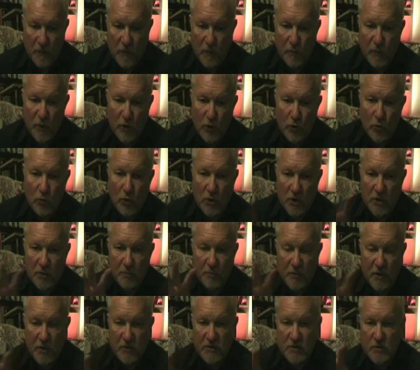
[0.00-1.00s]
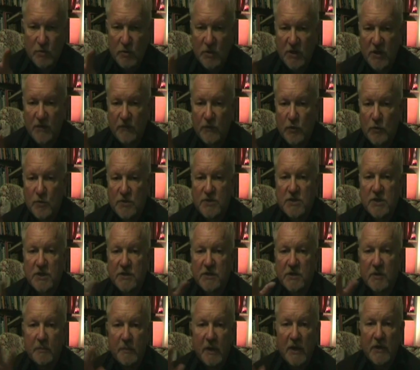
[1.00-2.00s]
Mirrors will give you a
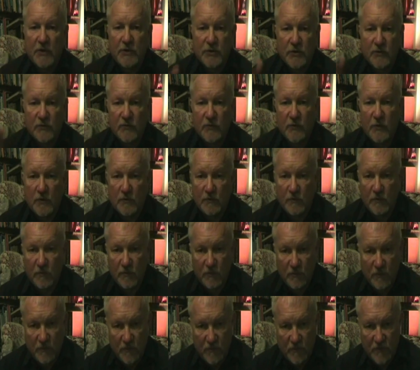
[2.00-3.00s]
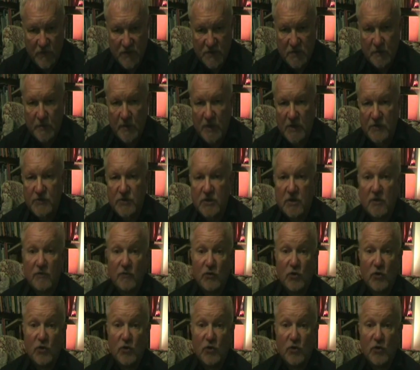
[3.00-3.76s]
certain amount of visibility,